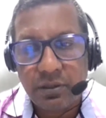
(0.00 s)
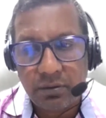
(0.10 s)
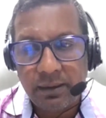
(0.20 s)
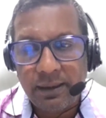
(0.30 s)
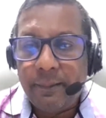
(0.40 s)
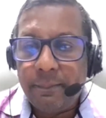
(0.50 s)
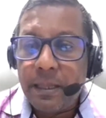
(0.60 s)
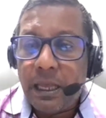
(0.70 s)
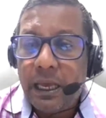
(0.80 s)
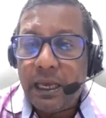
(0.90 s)
So
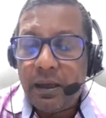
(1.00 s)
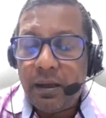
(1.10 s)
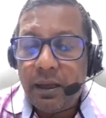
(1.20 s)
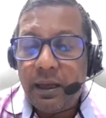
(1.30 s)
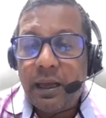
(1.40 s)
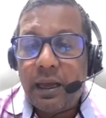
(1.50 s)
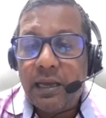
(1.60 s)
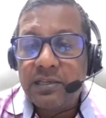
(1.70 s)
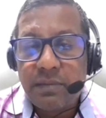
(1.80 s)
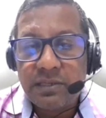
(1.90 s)

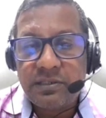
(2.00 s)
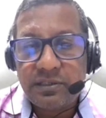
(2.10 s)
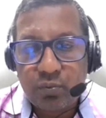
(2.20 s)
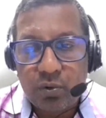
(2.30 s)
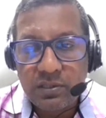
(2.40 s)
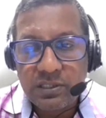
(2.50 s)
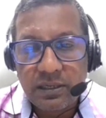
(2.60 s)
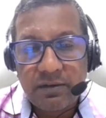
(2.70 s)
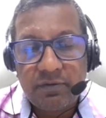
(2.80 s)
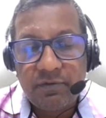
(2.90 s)
as much as it
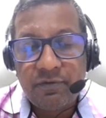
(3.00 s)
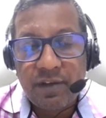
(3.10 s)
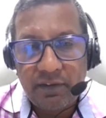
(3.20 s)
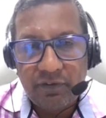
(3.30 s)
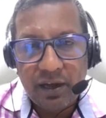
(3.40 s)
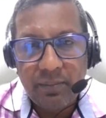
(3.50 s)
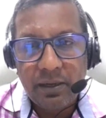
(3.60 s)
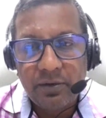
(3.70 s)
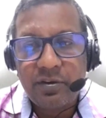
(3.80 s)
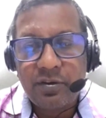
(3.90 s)
was very
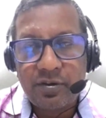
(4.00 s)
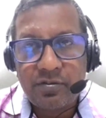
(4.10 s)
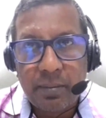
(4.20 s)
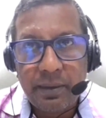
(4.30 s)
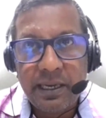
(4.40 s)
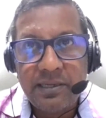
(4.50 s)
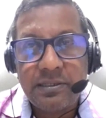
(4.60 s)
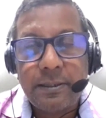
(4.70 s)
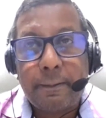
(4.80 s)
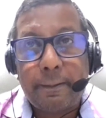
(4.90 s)
female
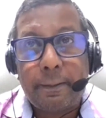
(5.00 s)
dominated